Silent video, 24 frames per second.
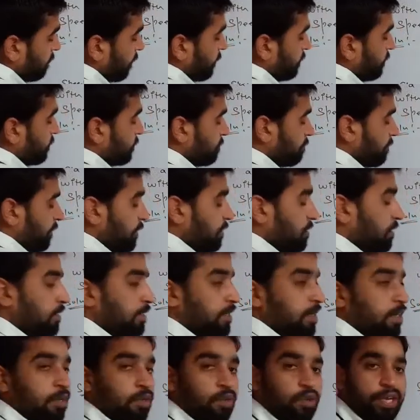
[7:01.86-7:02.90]
by this method.
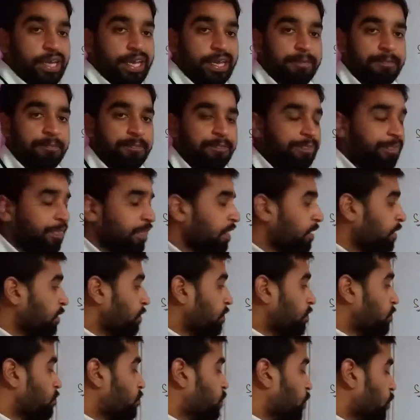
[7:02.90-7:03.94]
Okay.
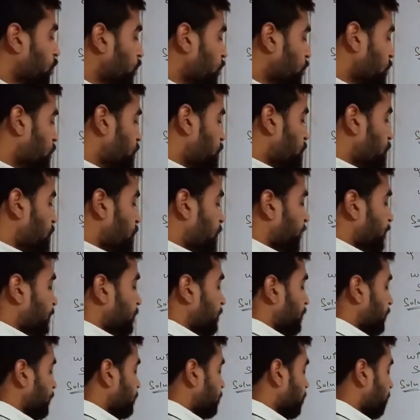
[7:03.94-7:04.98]
So
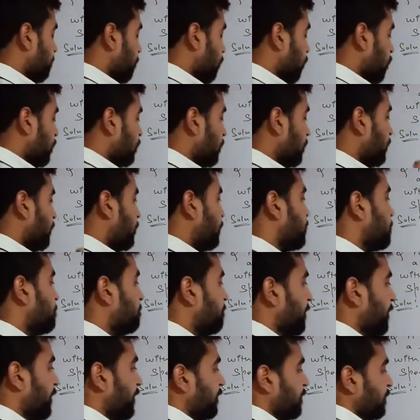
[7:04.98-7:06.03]
distance upon
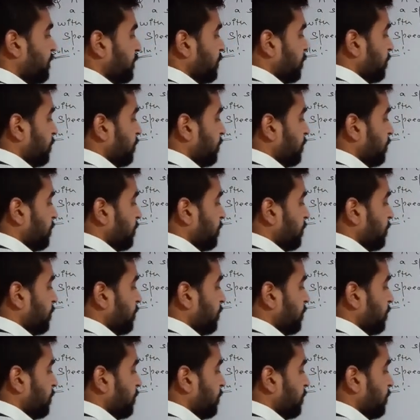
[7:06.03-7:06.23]
speed.